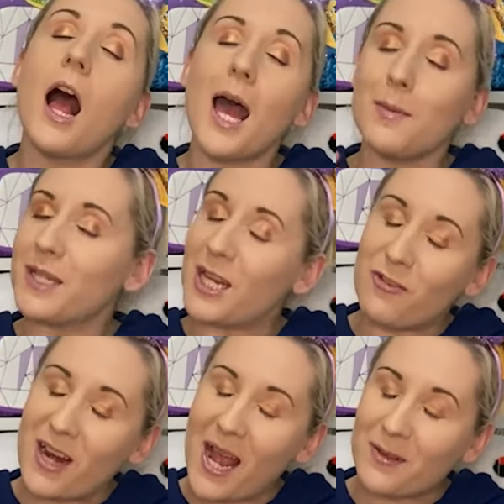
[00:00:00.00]
i'm
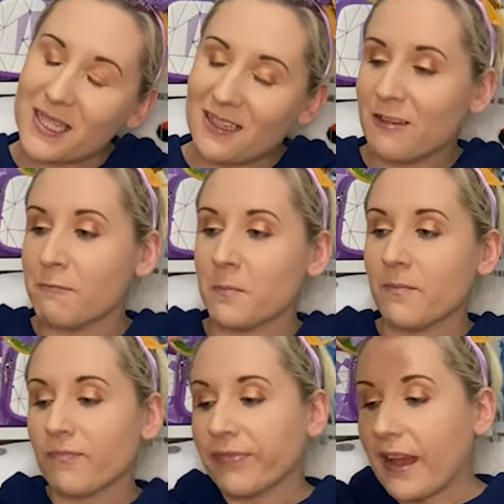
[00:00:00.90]
slytherin has
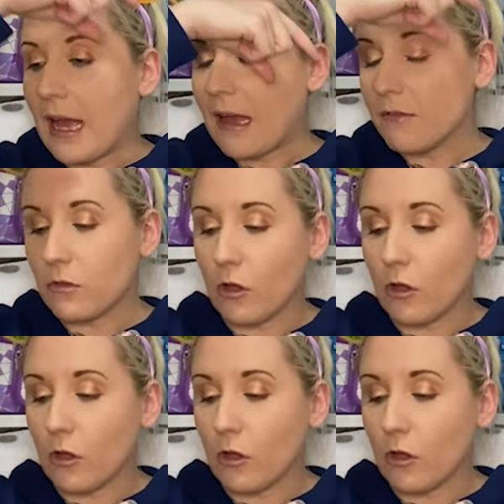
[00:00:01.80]
i have